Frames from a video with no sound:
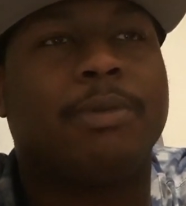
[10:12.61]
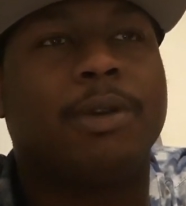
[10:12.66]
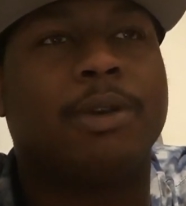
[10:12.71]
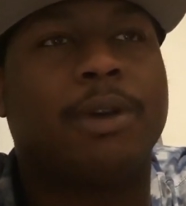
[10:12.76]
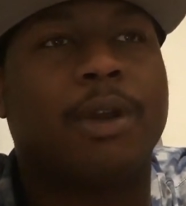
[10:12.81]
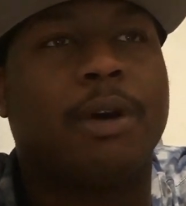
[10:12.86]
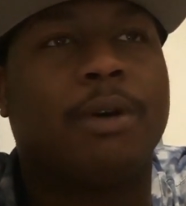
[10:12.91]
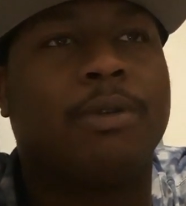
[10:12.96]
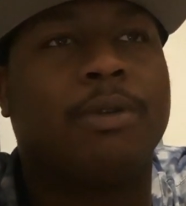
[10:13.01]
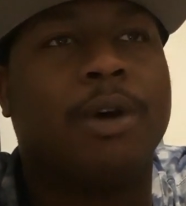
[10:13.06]
You
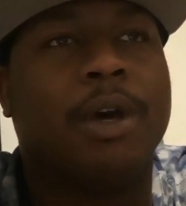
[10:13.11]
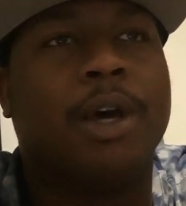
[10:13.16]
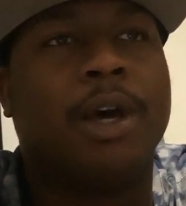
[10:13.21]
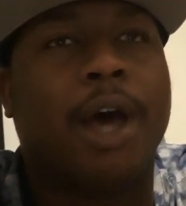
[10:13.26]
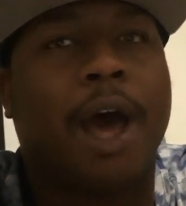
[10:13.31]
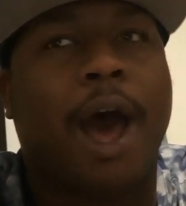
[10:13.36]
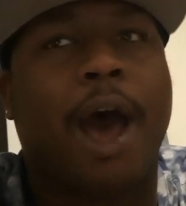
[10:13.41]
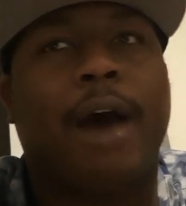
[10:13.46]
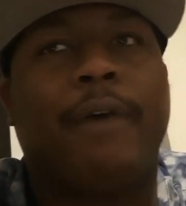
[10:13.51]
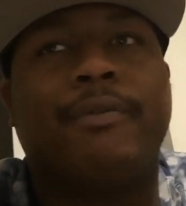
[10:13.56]
know,
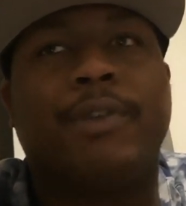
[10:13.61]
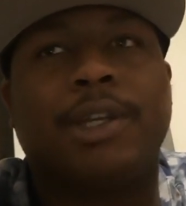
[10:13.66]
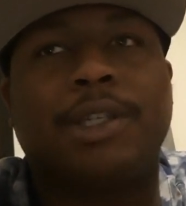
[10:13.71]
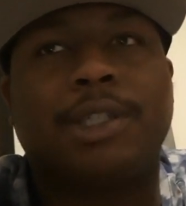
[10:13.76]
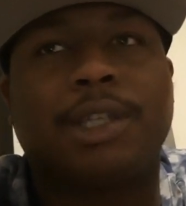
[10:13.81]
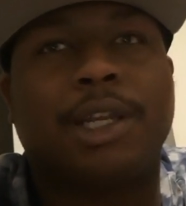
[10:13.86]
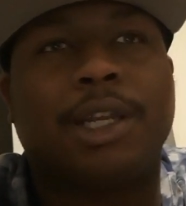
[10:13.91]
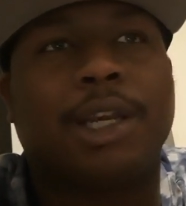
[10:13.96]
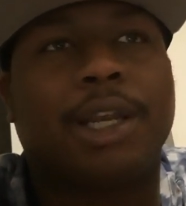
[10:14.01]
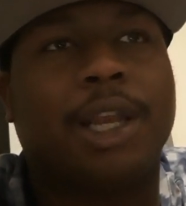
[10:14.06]

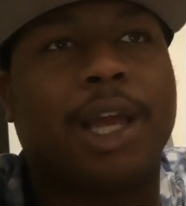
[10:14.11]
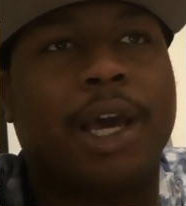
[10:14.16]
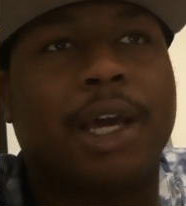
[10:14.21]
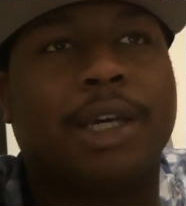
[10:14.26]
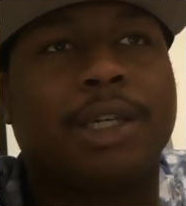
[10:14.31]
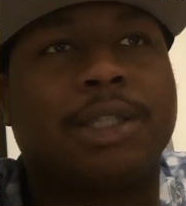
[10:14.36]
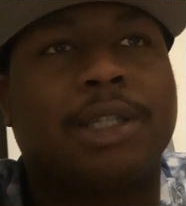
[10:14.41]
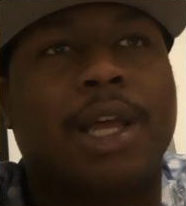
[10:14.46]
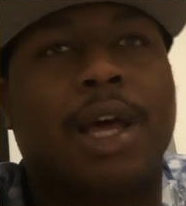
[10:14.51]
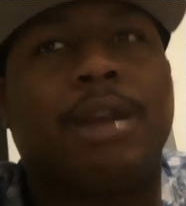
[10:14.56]
obviously the
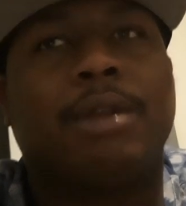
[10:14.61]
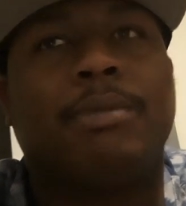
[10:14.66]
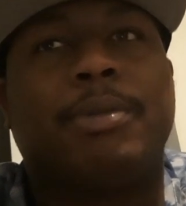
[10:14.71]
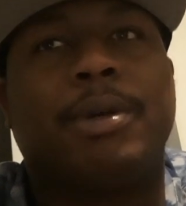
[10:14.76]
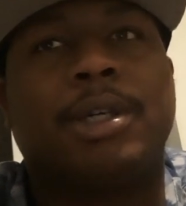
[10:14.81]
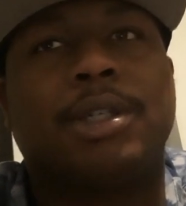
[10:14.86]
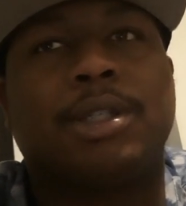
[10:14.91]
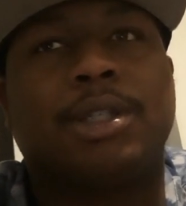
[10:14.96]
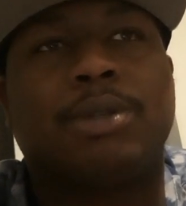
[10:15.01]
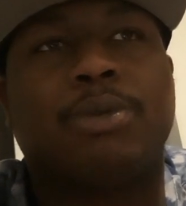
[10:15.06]
Lakers that'll
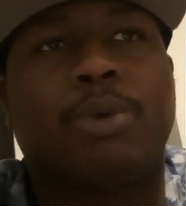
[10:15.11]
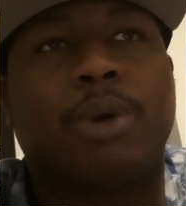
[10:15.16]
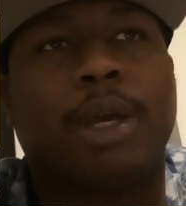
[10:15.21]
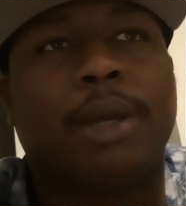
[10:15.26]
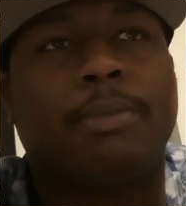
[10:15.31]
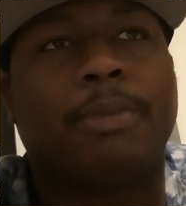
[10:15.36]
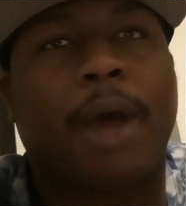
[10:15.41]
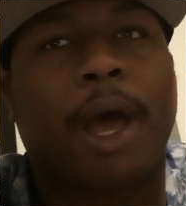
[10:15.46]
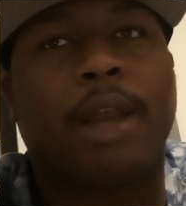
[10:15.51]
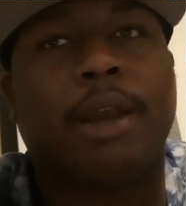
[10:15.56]
be a
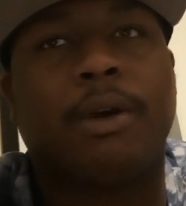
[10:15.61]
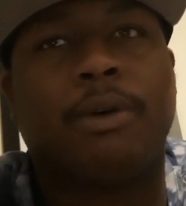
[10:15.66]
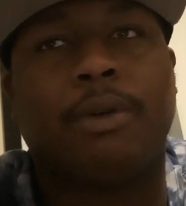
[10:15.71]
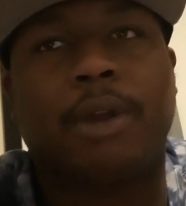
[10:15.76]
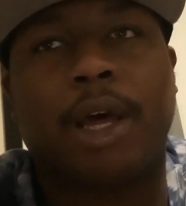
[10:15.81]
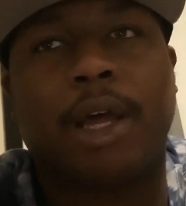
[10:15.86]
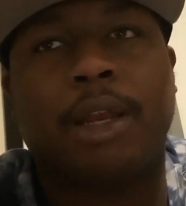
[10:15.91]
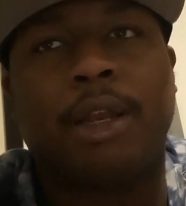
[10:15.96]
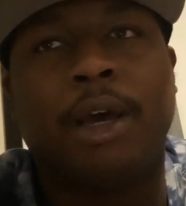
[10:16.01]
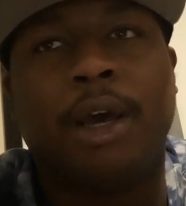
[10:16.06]
sweep. I know
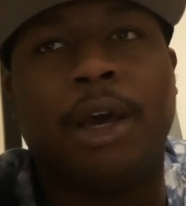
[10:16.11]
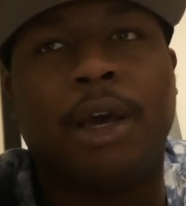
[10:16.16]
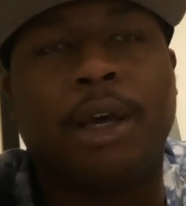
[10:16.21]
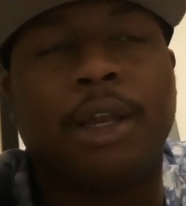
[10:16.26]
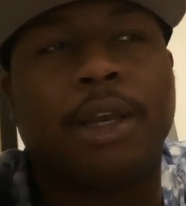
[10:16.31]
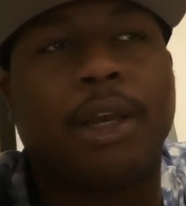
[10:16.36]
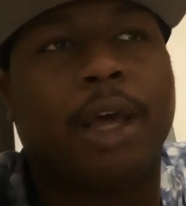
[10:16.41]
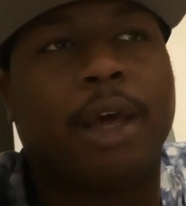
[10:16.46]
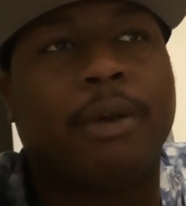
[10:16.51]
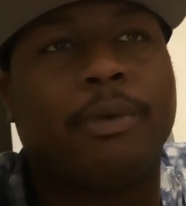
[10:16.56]
that
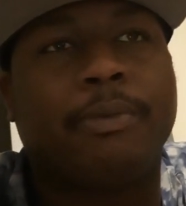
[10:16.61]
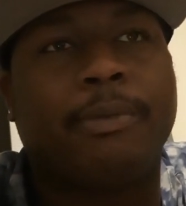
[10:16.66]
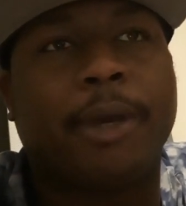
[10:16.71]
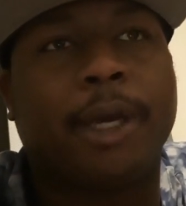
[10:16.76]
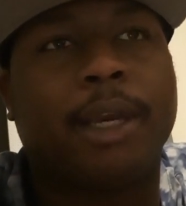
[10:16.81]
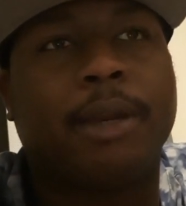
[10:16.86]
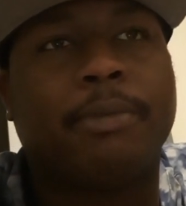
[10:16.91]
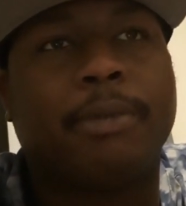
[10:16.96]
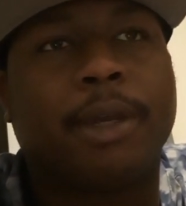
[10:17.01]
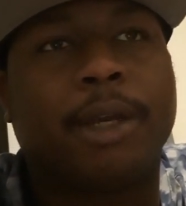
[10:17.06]
they
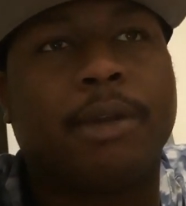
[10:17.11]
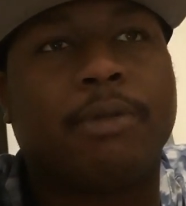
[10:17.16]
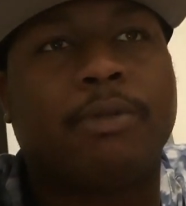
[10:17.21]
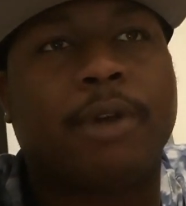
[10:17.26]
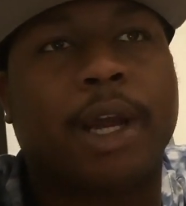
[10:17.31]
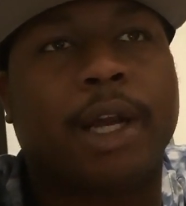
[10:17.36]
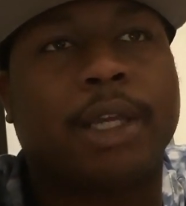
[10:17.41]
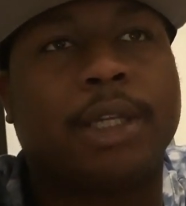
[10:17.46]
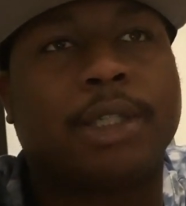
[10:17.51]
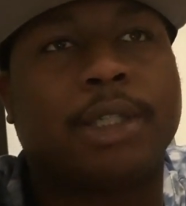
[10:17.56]
beat them in the
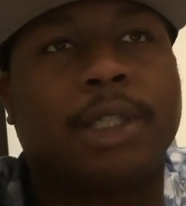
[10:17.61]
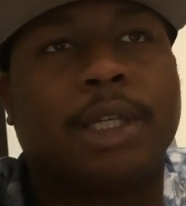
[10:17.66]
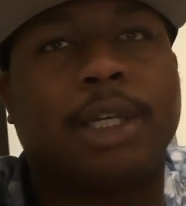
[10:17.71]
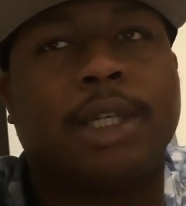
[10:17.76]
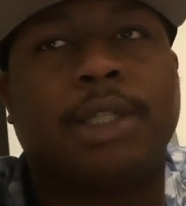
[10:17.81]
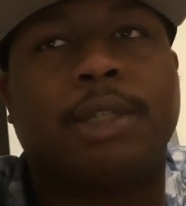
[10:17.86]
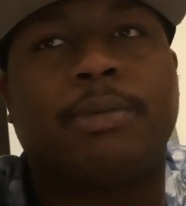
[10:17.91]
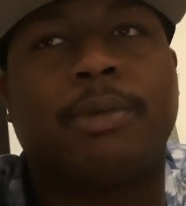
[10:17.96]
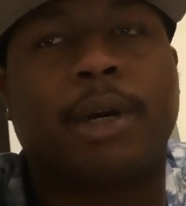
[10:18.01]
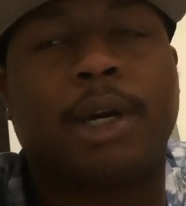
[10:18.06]
regular
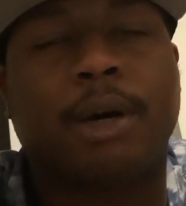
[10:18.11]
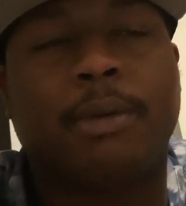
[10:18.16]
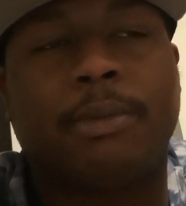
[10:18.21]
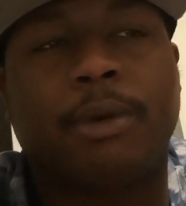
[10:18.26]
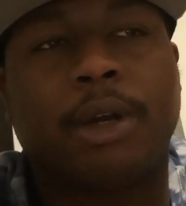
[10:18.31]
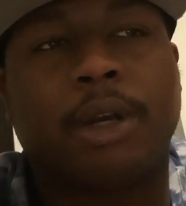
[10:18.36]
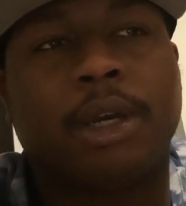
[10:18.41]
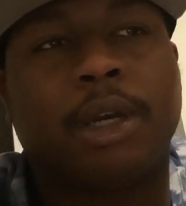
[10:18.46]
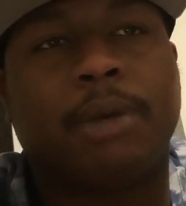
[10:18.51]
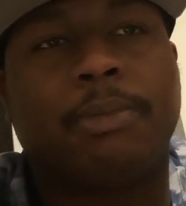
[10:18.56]
season, but come
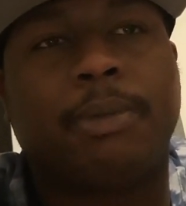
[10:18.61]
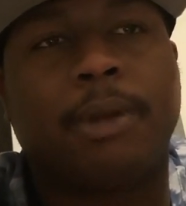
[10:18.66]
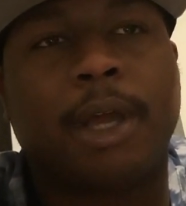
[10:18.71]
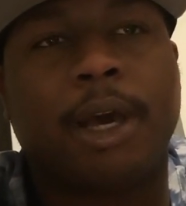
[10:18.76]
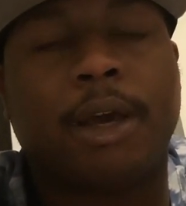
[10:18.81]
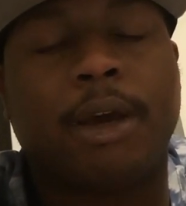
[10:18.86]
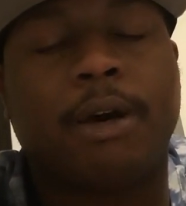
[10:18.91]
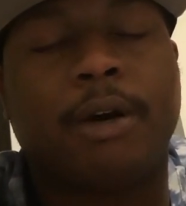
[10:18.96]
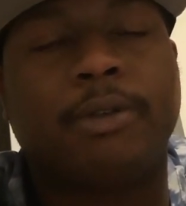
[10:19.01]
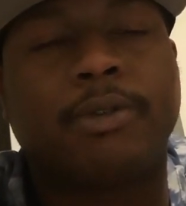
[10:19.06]
on, in the
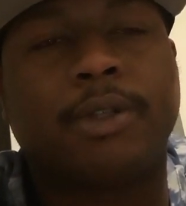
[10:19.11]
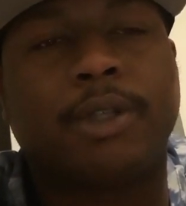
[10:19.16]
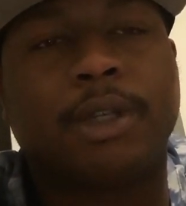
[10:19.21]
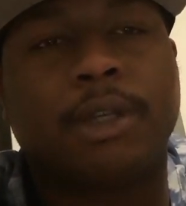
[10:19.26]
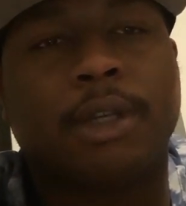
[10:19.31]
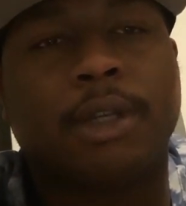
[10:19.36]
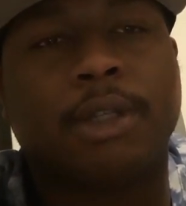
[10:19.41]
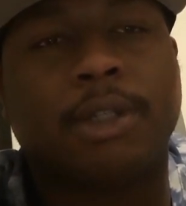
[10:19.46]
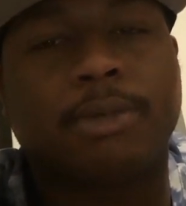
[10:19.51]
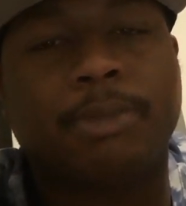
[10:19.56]
playoffs,
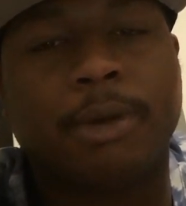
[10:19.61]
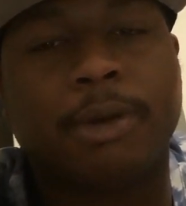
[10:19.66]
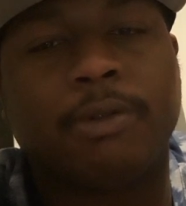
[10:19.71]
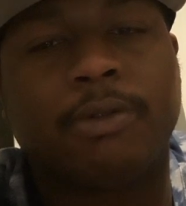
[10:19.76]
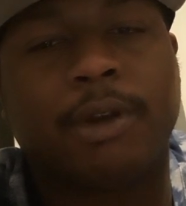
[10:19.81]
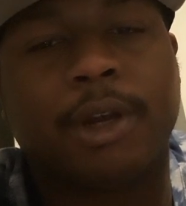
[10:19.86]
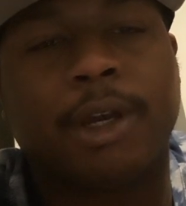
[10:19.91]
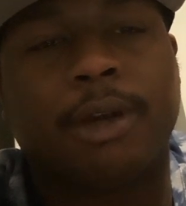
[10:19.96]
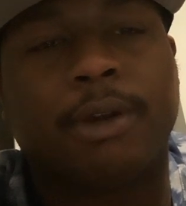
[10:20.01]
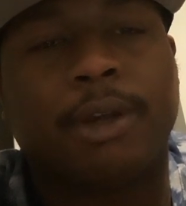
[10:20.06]
let's be
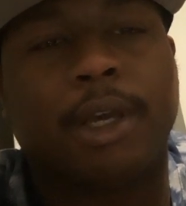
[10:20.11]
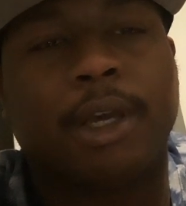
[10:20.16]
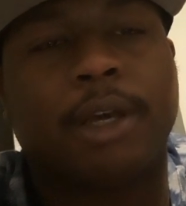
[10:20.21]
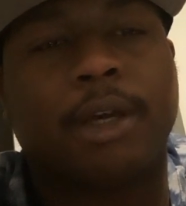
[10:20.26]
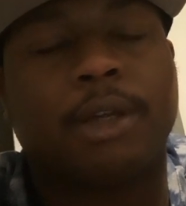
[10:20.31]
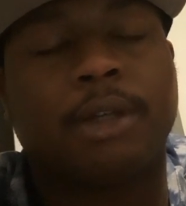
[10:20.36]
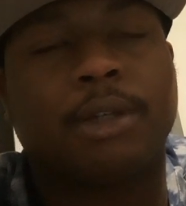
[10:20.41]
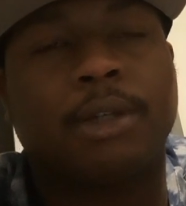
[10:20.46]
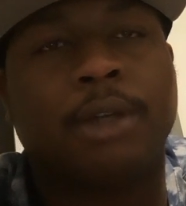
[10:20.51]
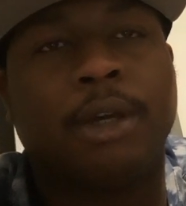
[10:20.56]
real here.